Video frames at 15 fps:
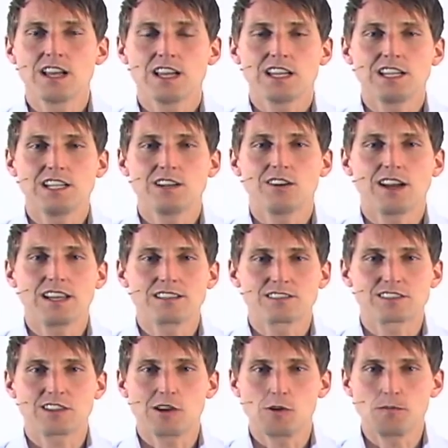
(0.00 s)
and
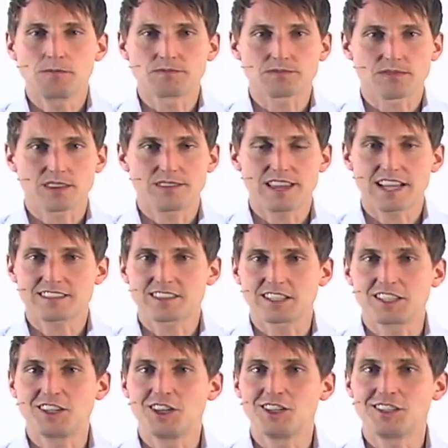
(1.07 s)
so that's a
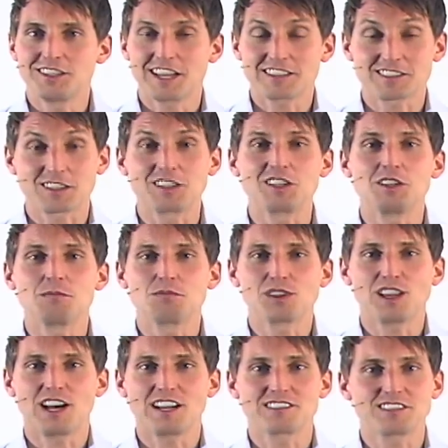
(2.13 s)
good
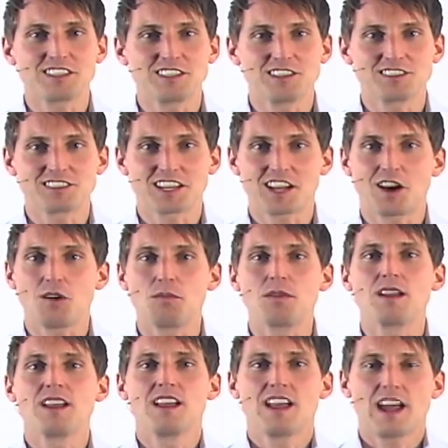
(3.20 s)
plus, to
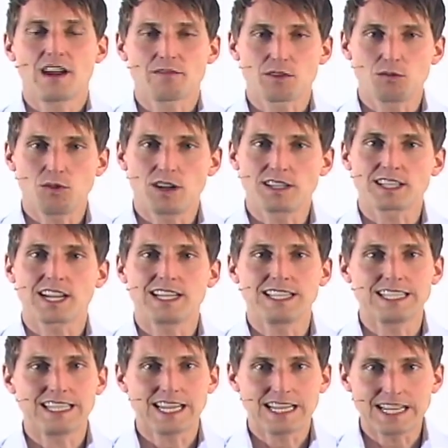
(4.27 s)
help everyone kind
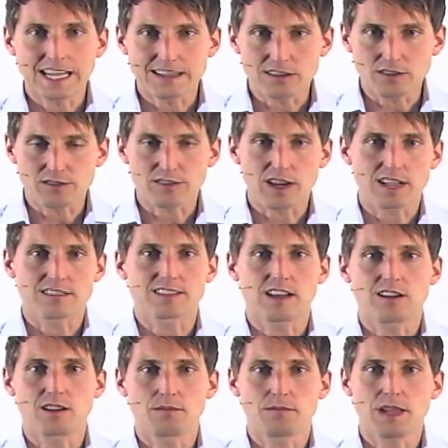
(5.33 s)
of get their thoughts
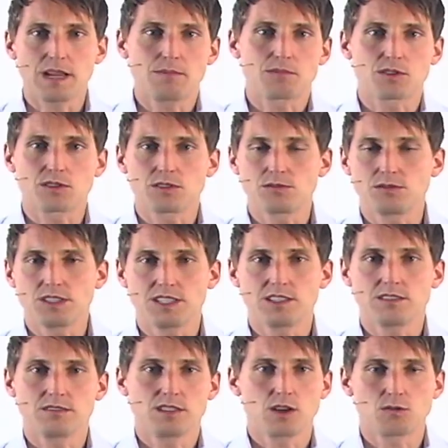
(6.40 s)
out on paper.
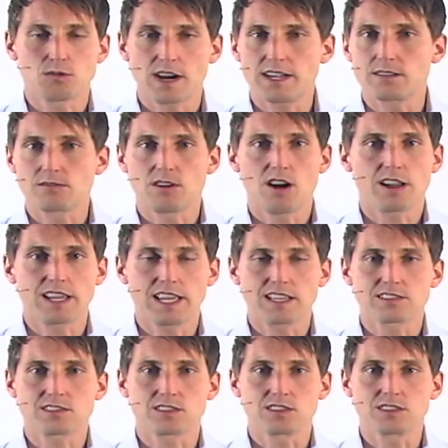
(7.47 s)
No right or wrong
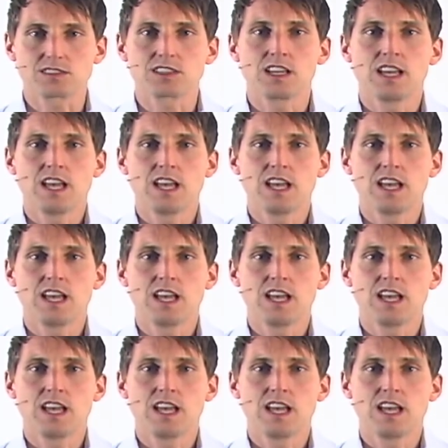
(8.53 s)
answers.